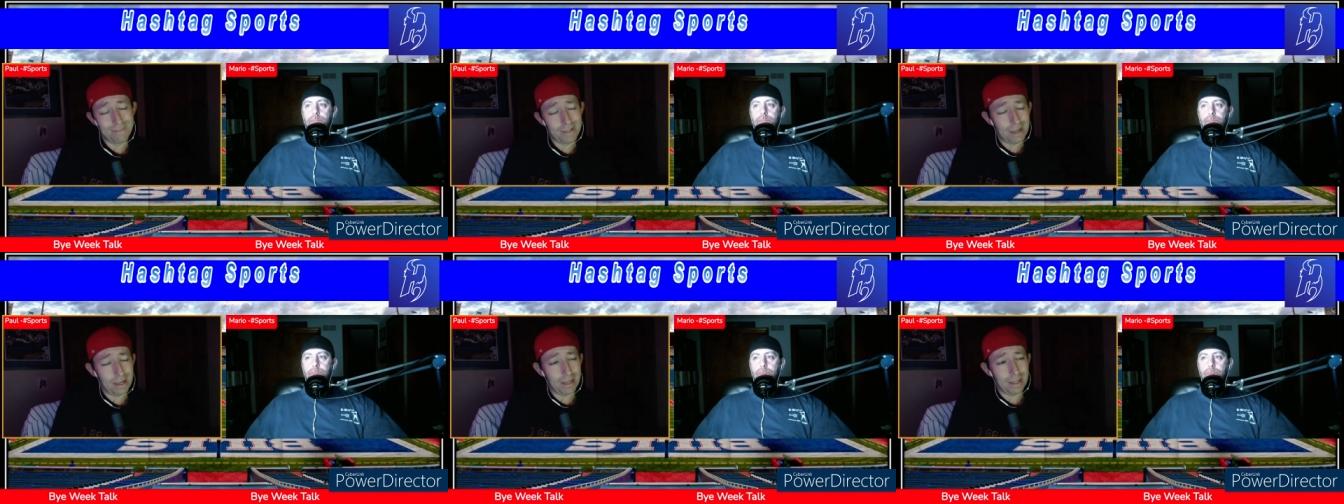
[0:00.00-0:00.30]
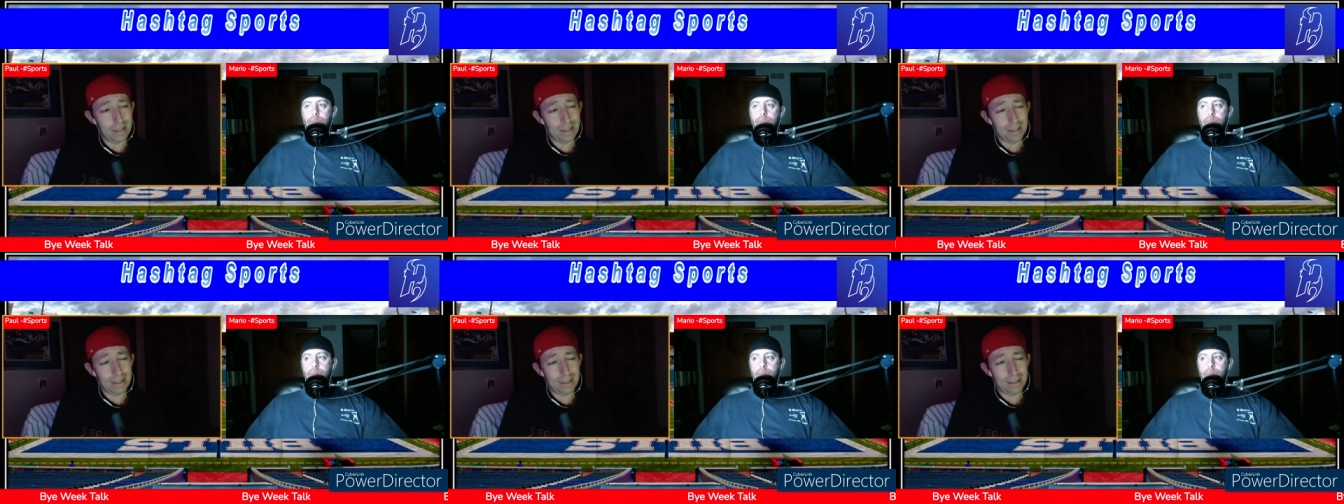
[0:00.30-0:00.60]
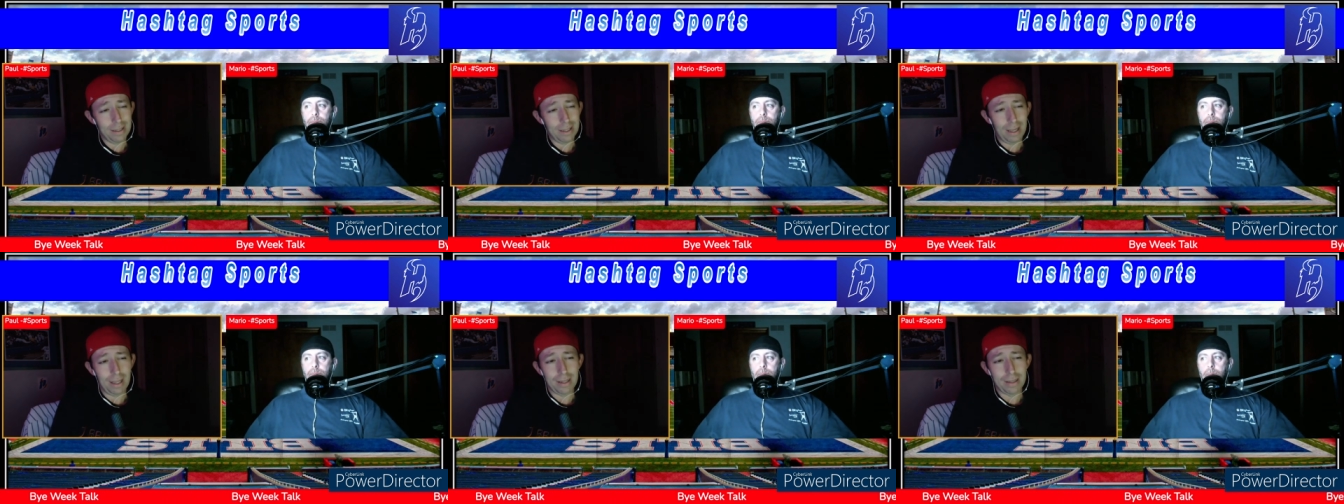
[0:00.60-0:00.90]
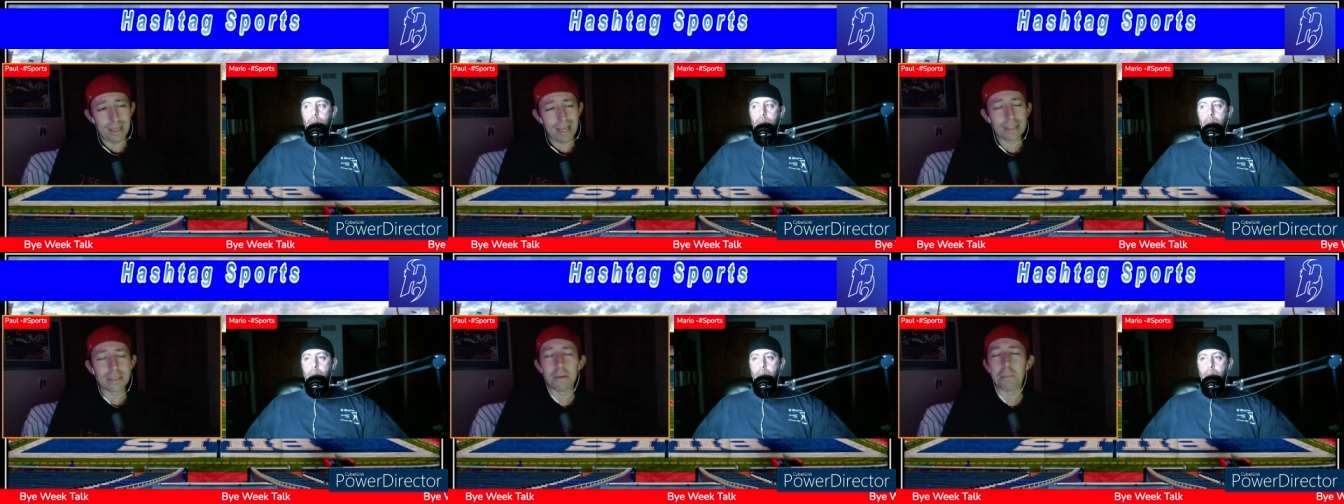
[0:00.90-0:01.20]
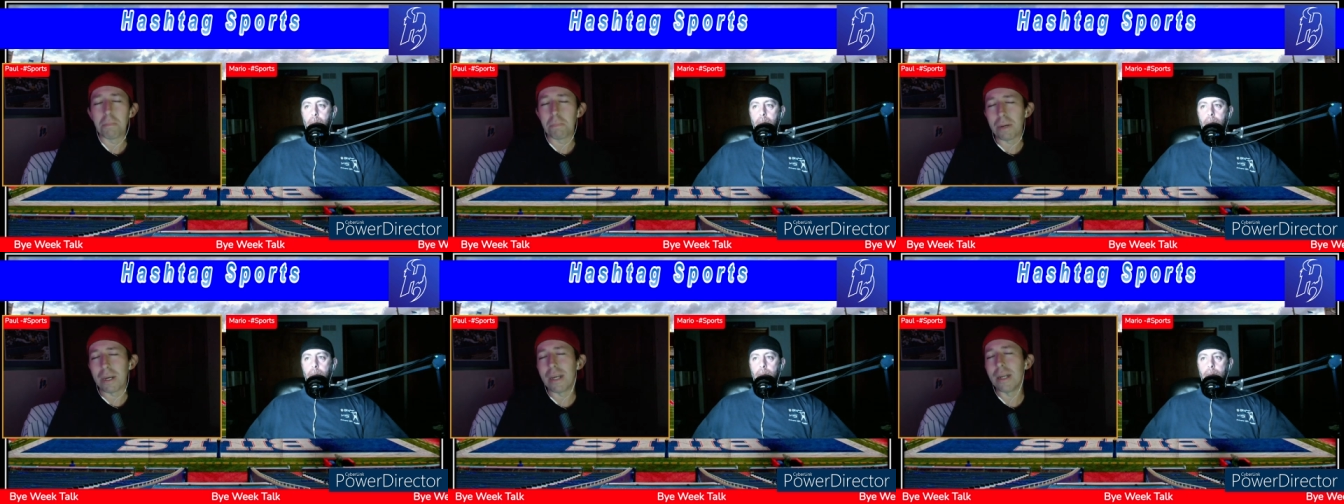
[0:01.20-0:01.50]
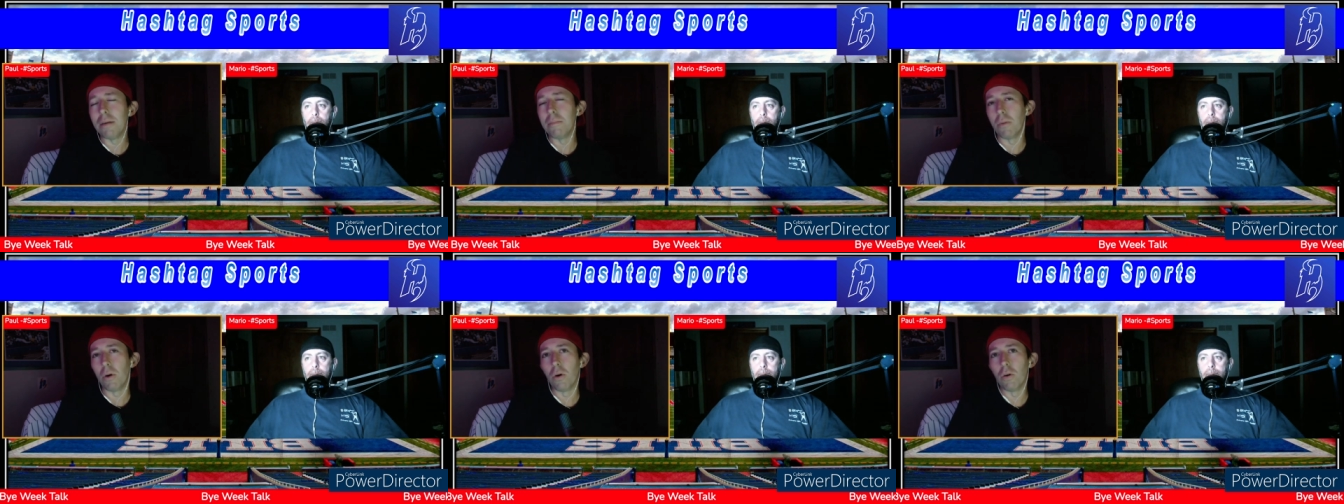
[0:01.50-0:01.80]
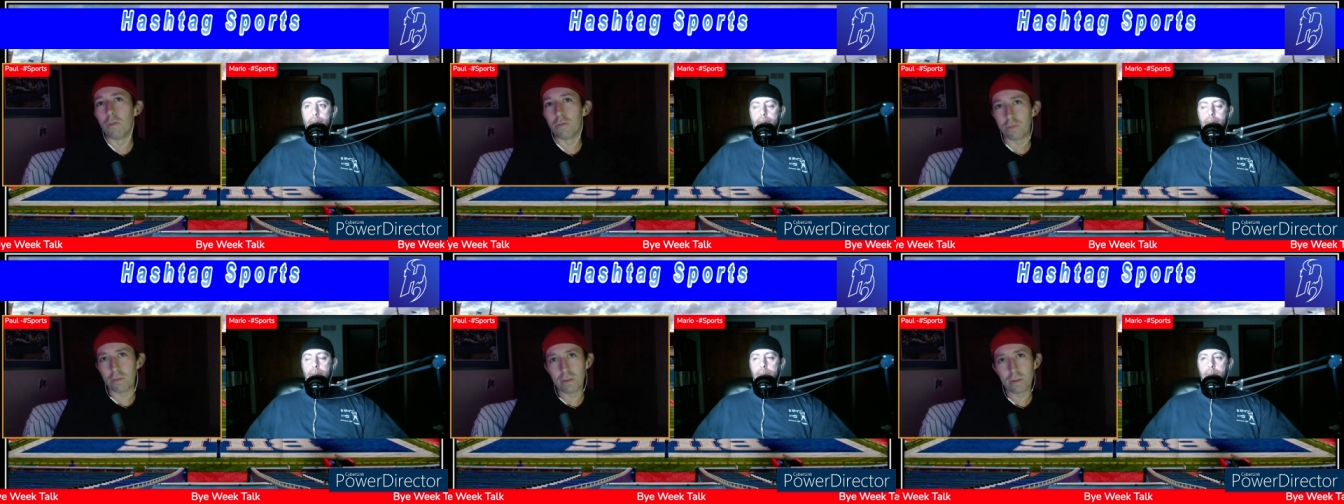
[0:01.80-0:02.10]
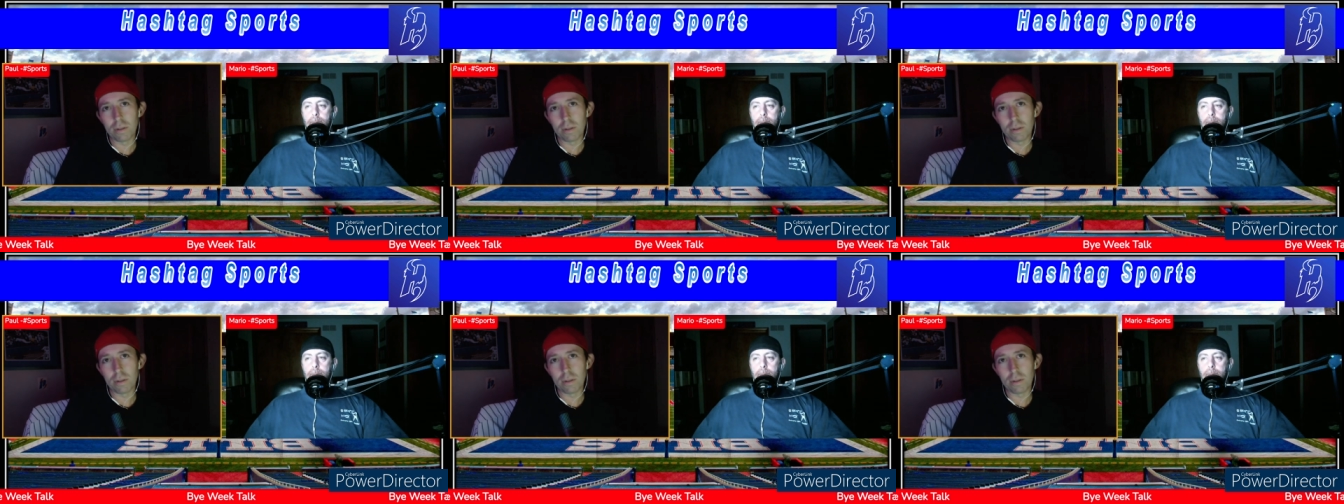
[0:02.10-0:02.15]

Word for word: uh, that's a Beane move.